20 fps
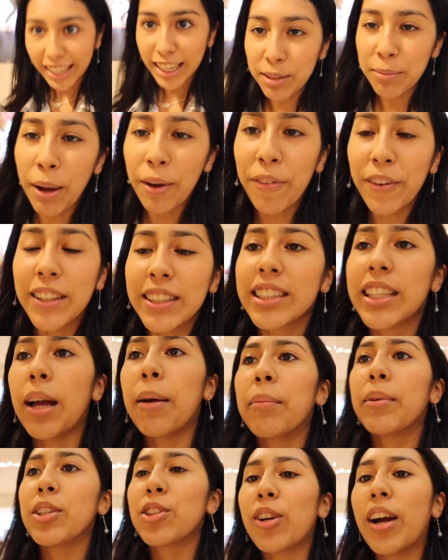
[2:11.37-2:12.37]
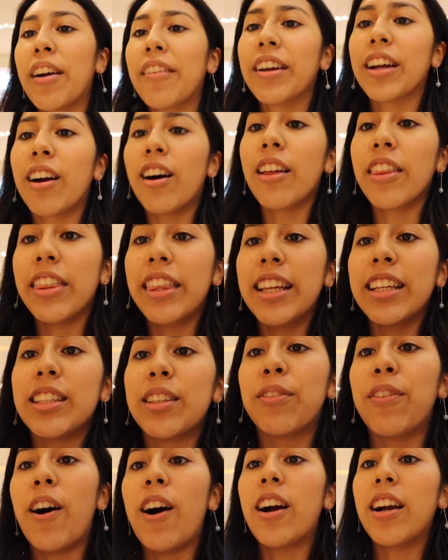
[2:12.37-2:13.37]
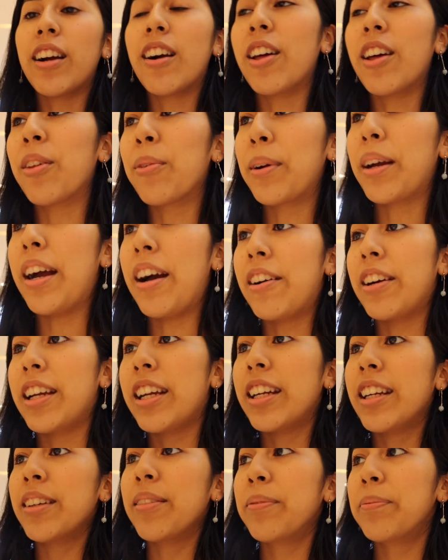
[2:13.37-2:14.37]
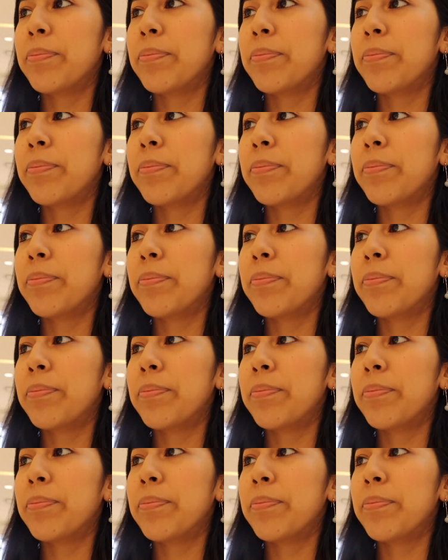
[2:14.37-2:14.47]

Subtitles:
It's my first time driving this far all the way out here.